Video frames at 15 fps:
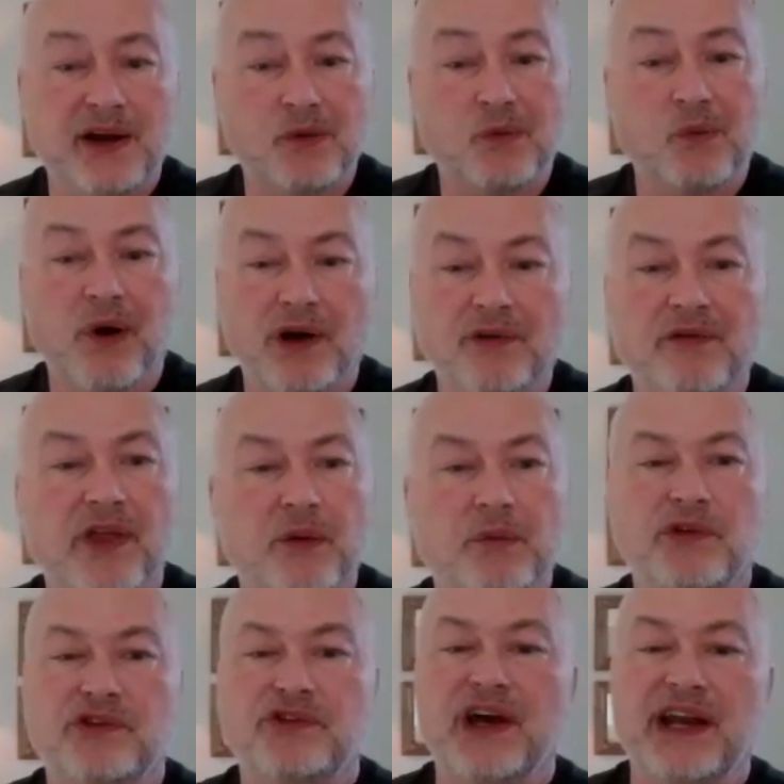And one of them
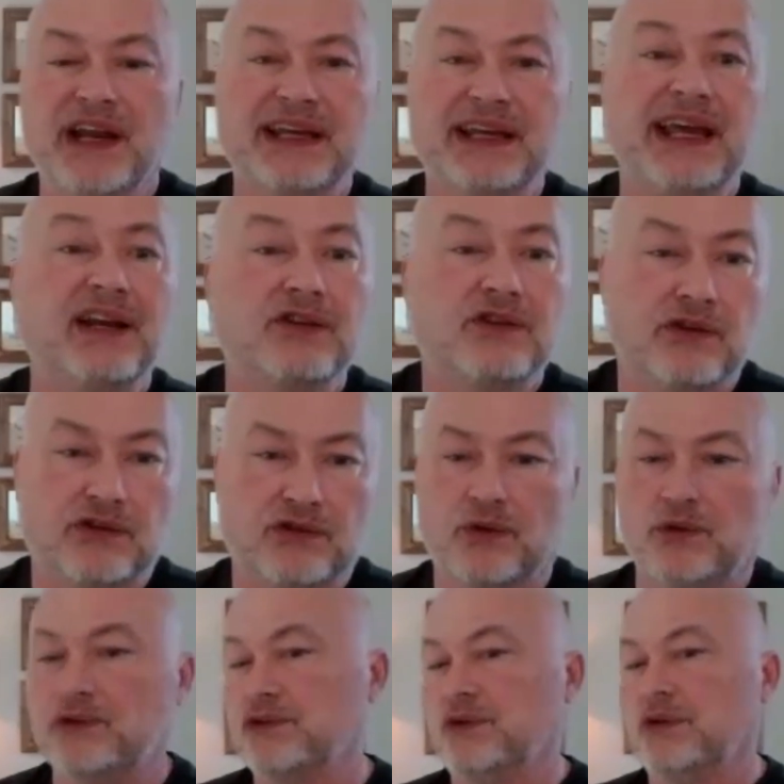was dedicated to
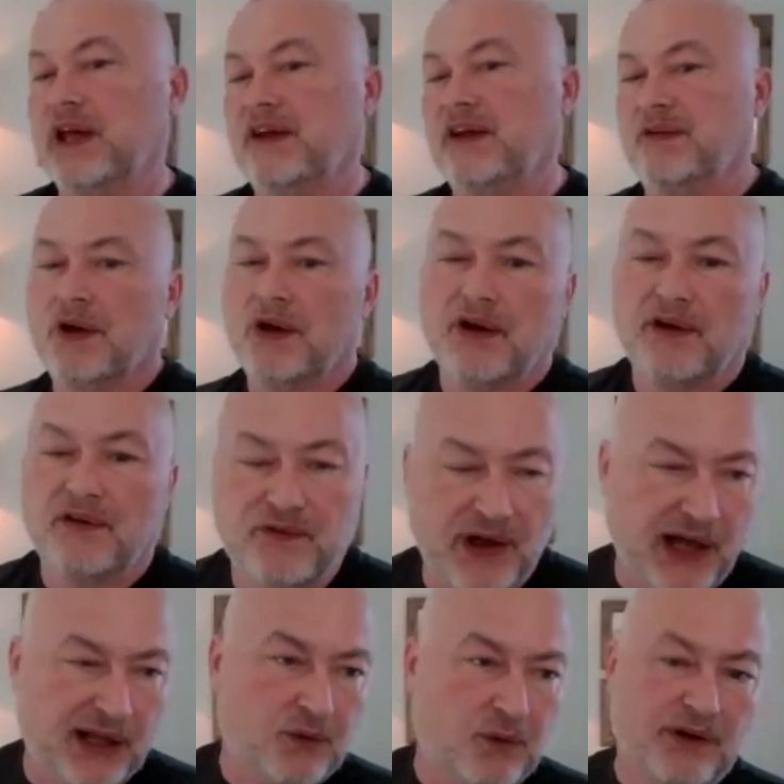social, like
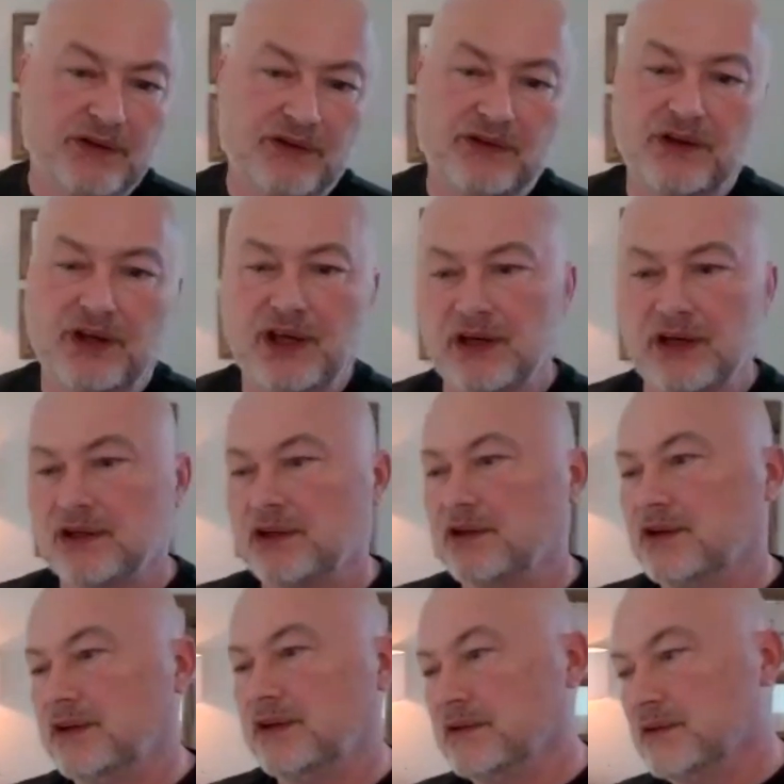follow us here
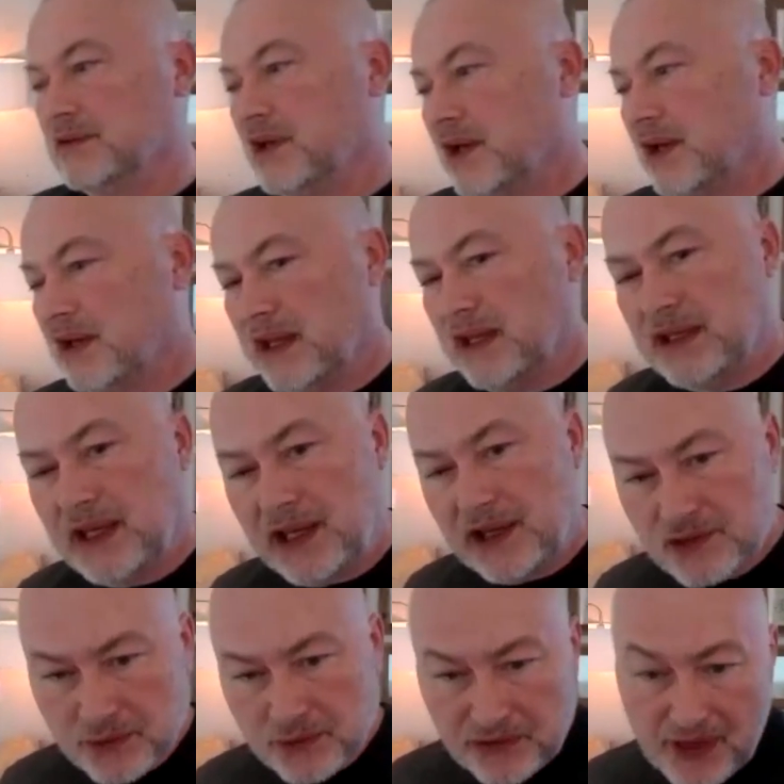and engage
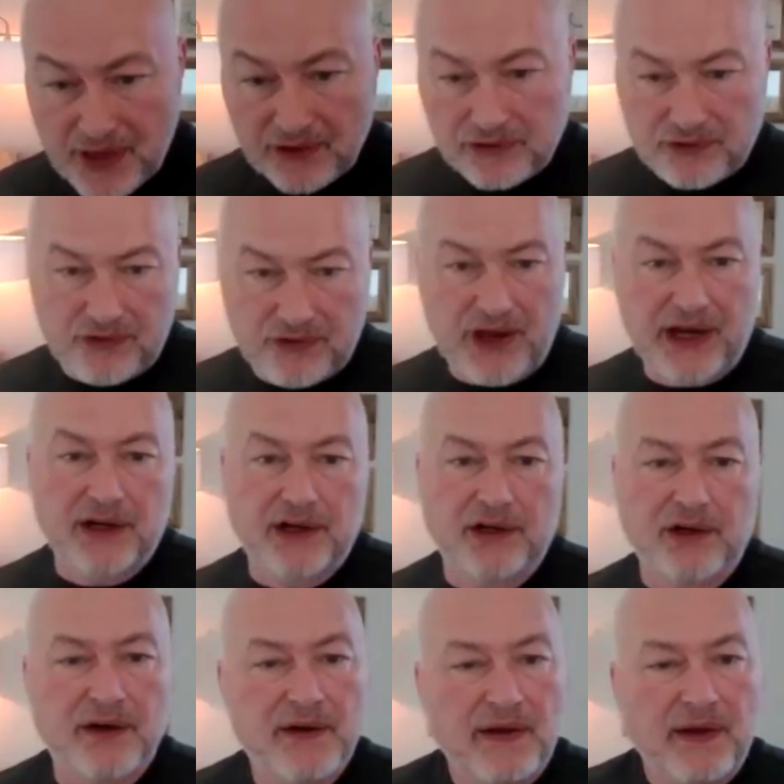with us there.